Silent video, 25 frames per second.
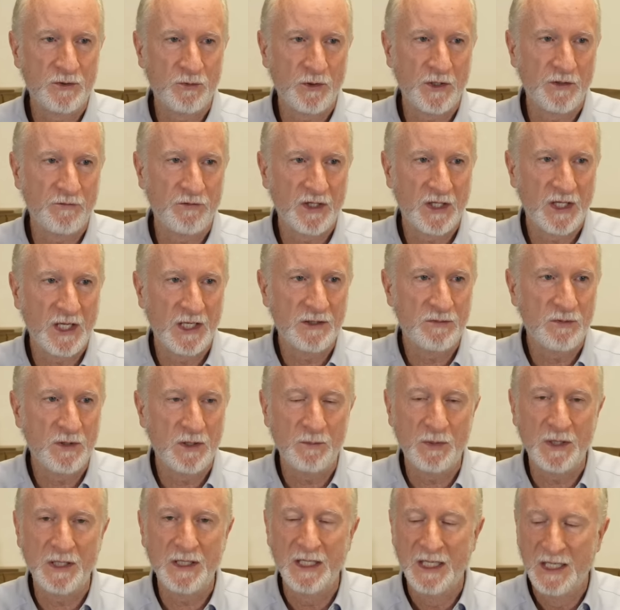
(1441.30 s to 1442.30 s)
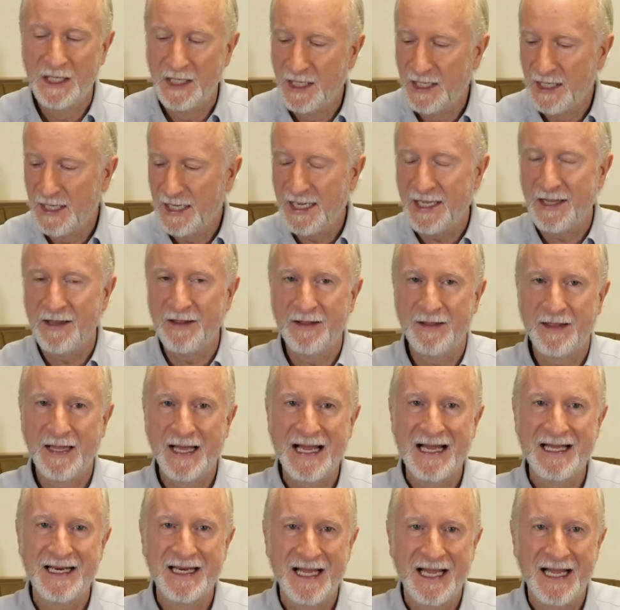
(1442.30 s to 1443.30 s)
whatever the case may be. And
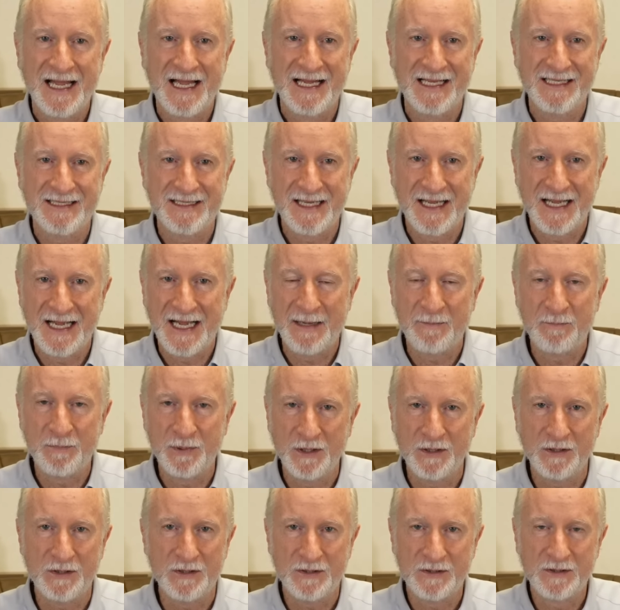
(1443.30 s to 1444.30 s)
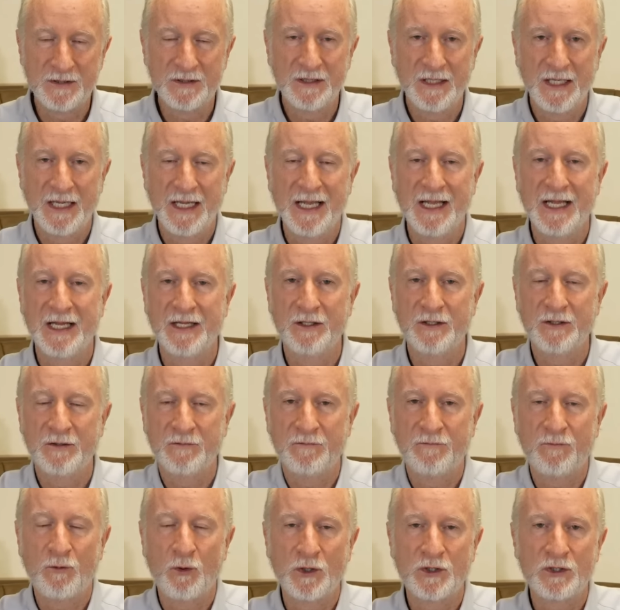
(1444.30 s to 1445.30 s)
that has happened. And
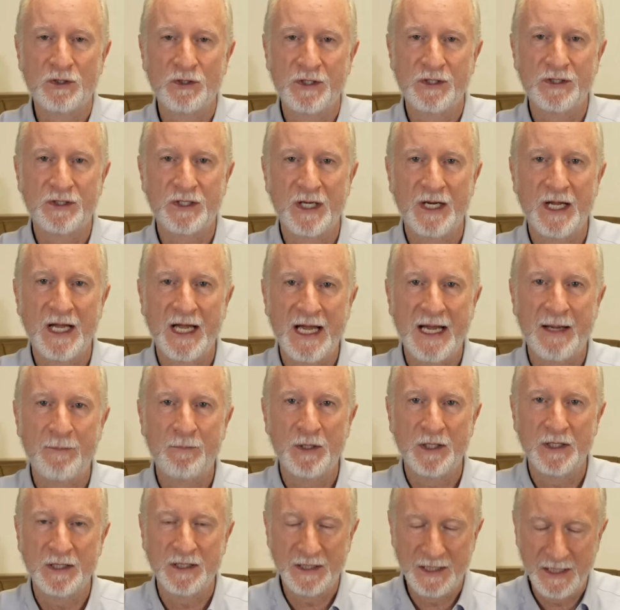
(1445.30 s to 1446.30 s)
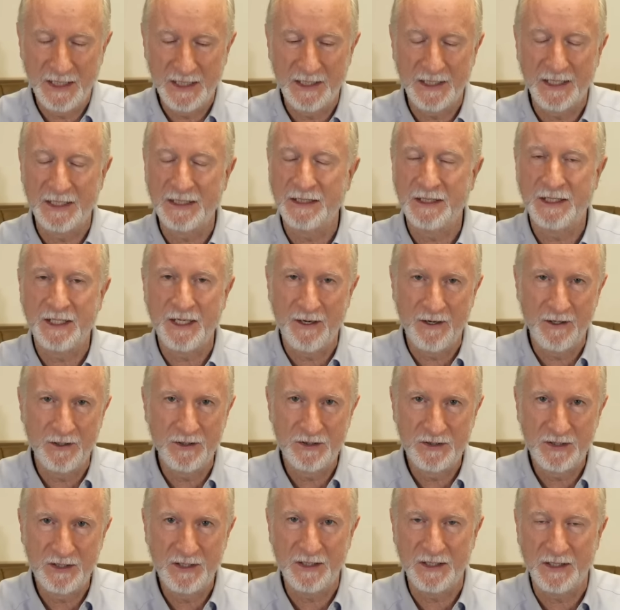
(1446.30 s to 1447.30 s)
unfortunately, it's going to happen again. I
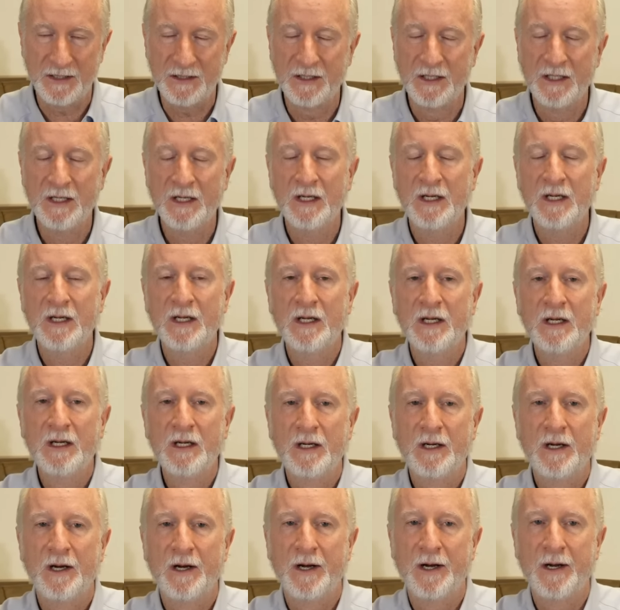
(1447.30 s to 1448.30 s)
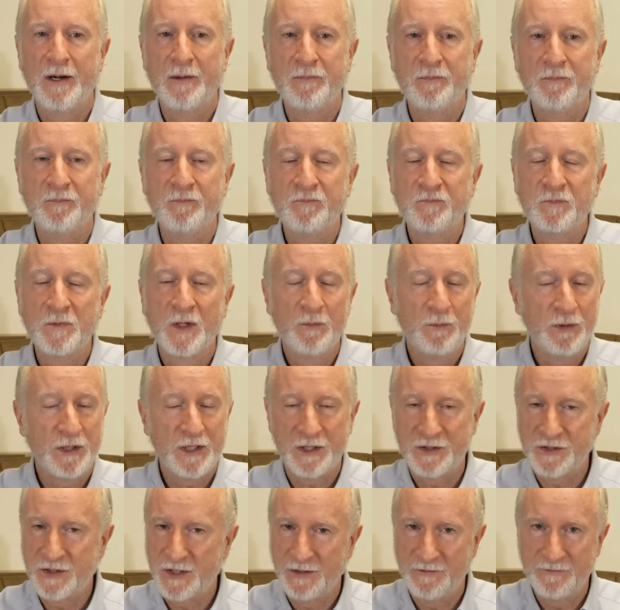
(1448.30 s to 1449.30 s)
guarantee it.
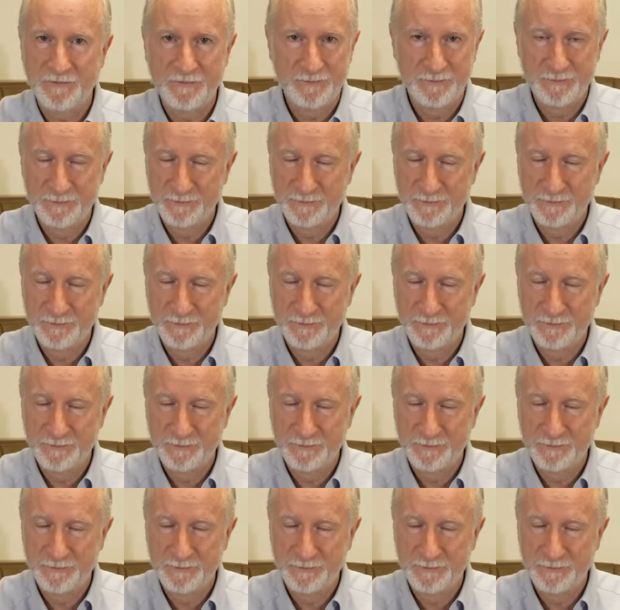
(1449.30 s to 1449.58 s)
Because I've,